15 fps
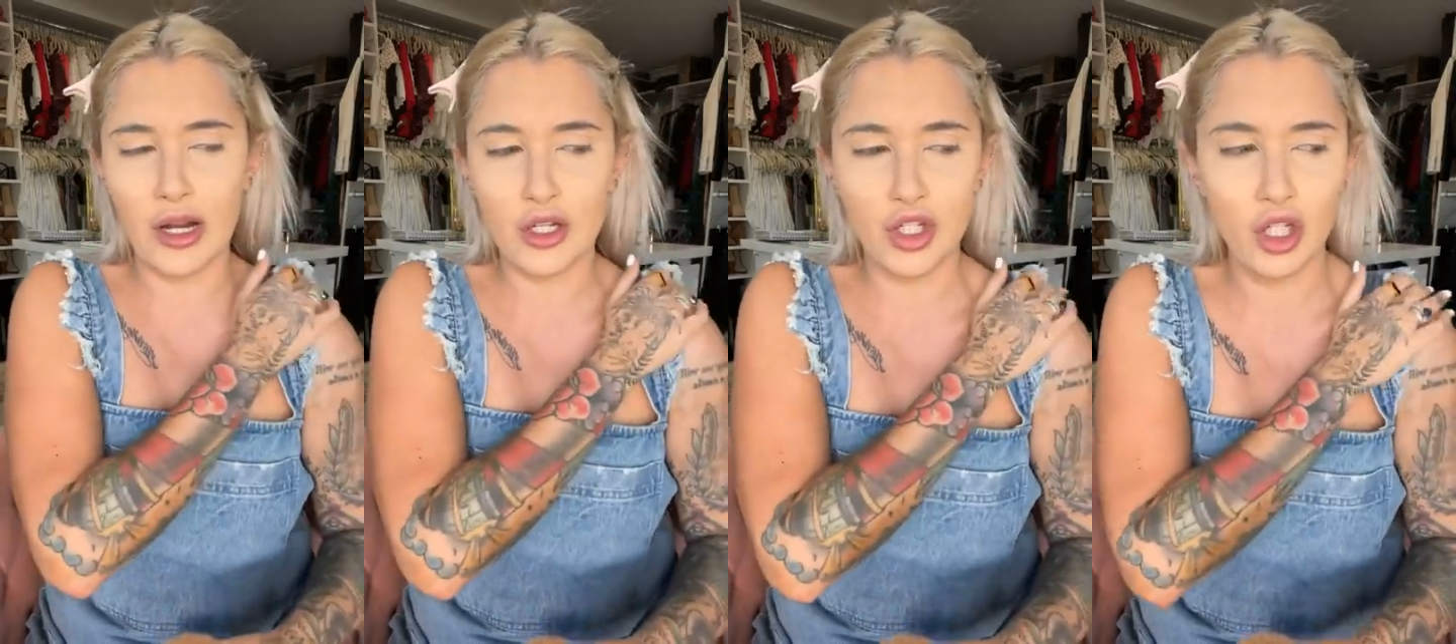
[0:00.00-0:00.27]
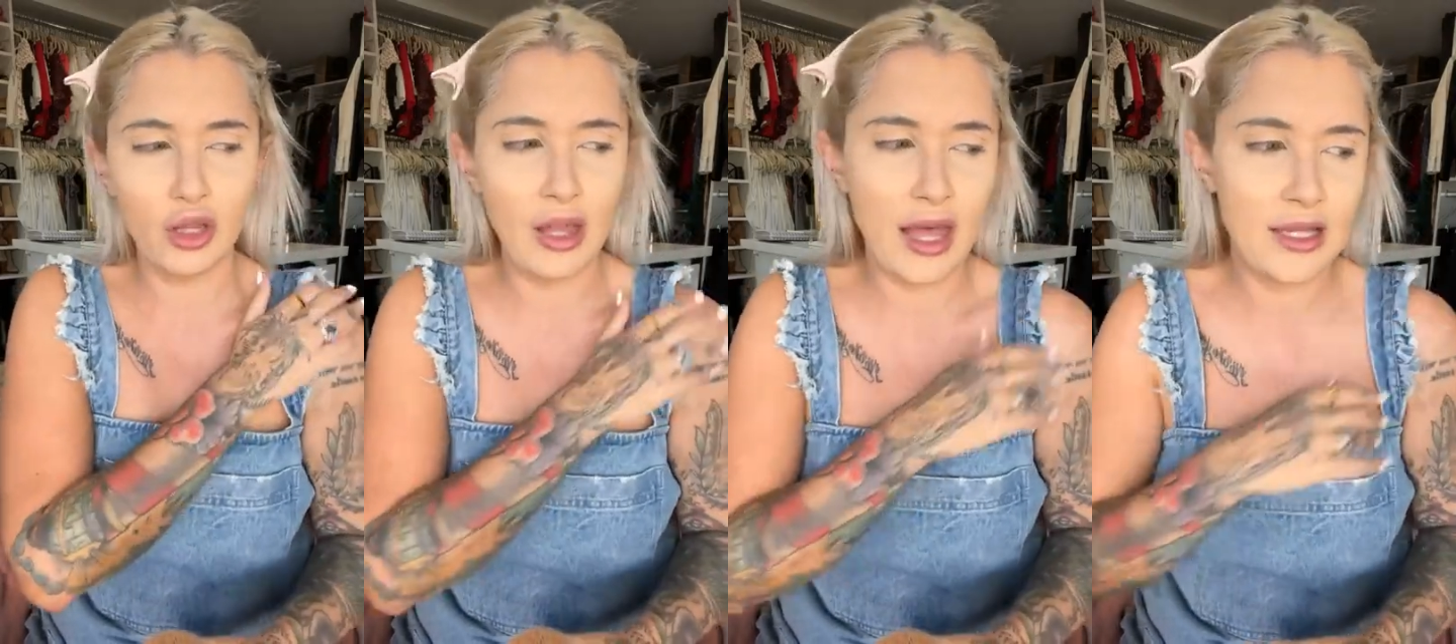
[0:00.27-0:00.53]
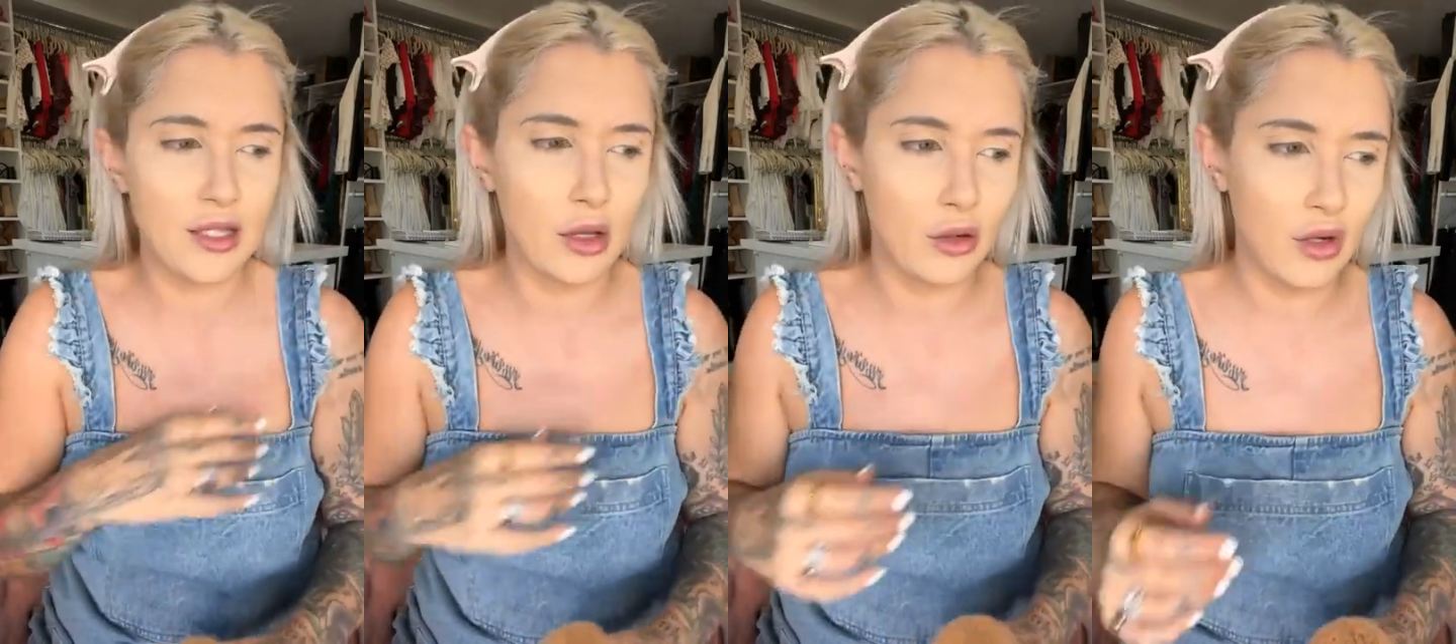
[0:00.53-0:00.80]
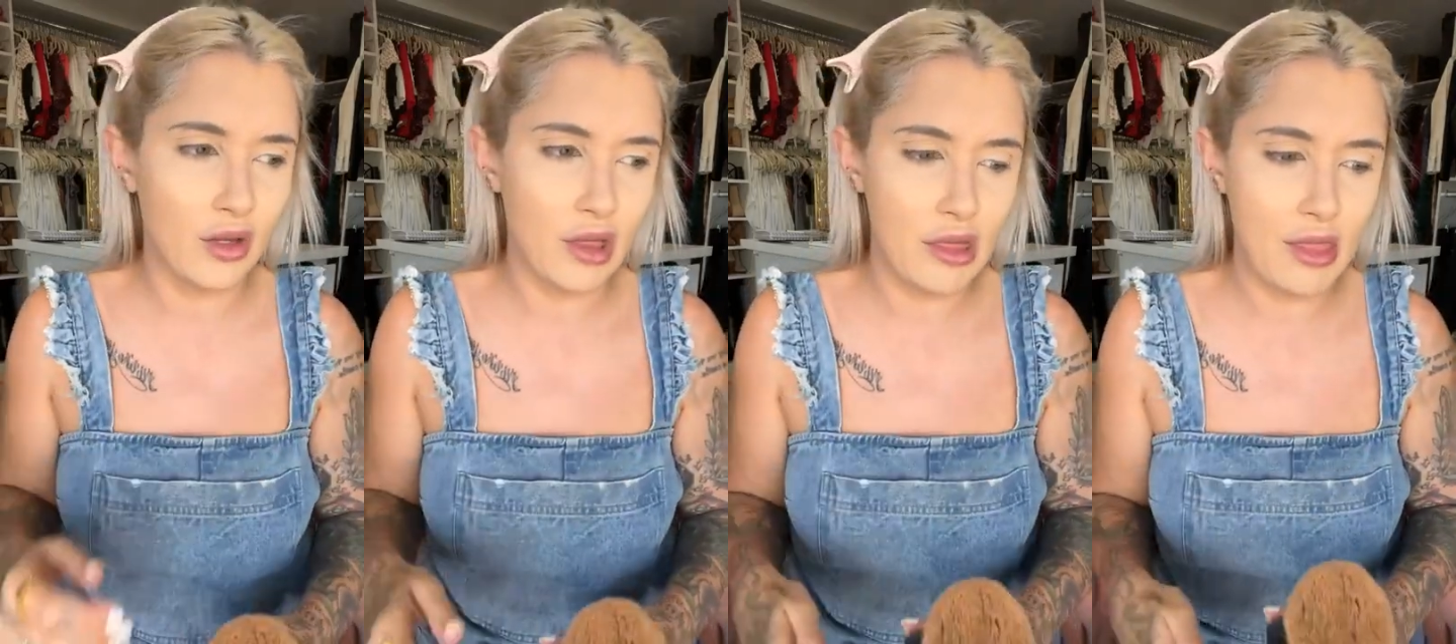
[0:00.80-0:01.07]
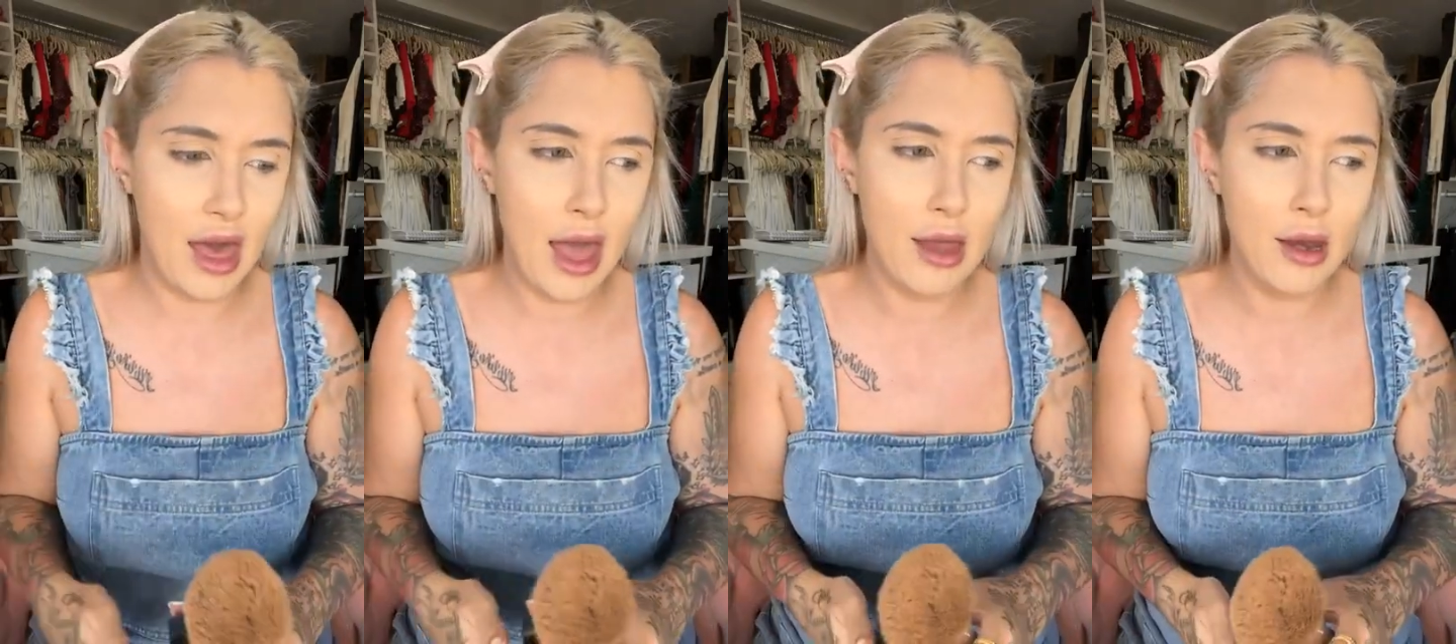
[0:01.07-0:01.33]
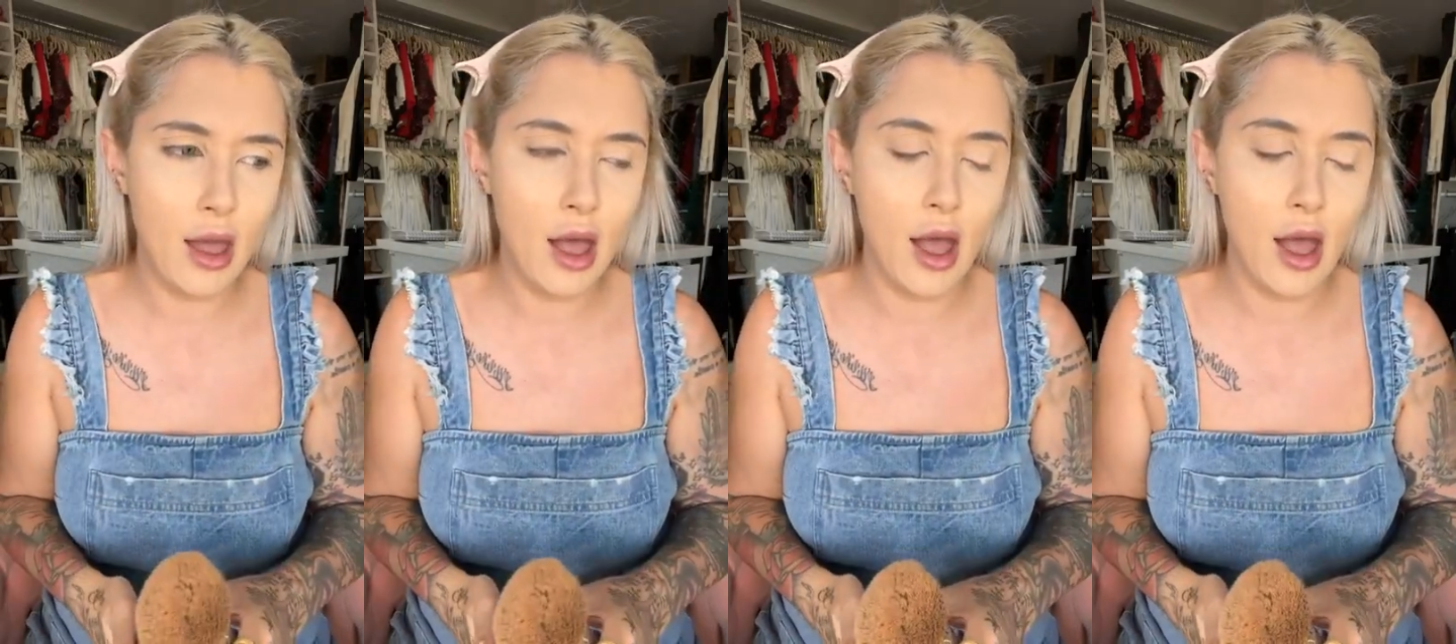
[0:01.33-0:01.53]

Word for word: It should last longer than that.